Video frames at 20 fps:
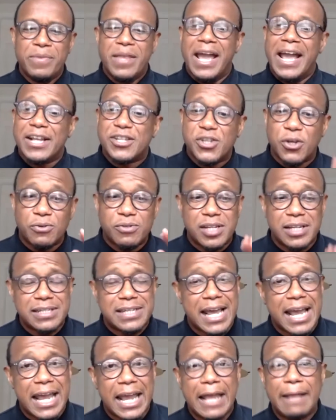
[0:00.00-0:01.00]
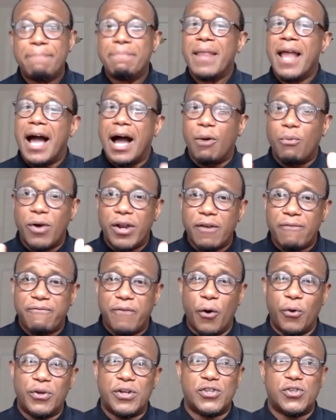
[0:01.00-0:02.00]
And so today, I want to
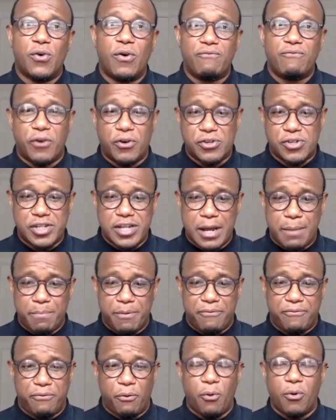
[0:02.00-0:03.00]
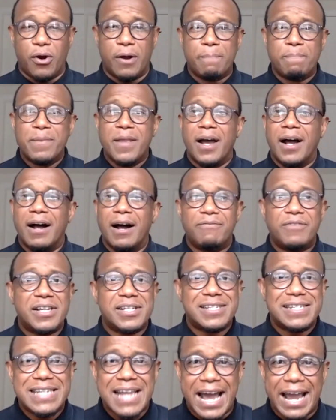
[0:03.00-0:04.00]
focus on verse number 4 of
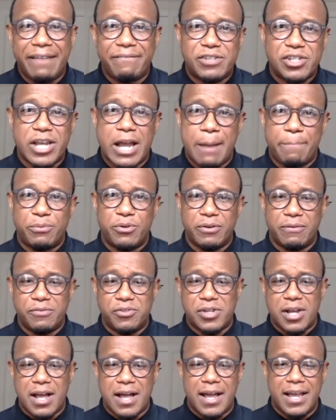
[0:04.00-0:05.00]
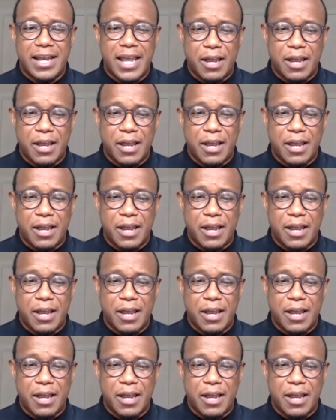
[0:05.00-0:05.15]
this 9th chapter of John.